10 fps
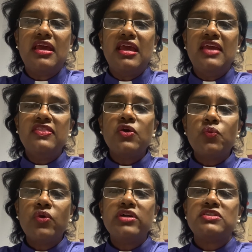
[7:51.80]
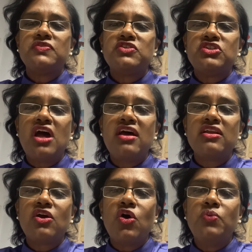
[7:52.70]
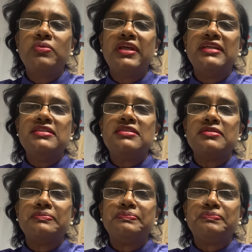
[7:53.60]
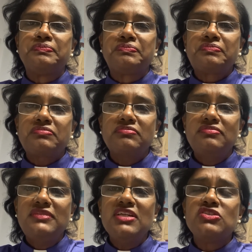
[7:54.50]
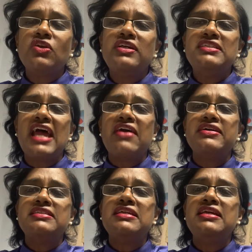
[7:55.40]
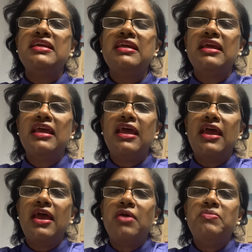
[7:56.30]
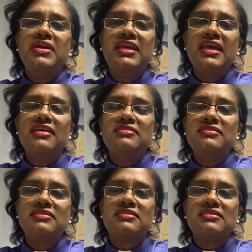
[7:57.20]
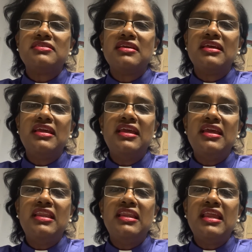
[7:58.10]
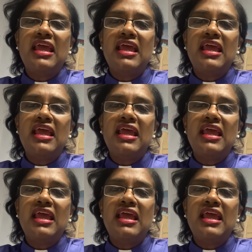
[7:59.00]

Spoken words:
In the words of Sean Copeland, solidarity begins in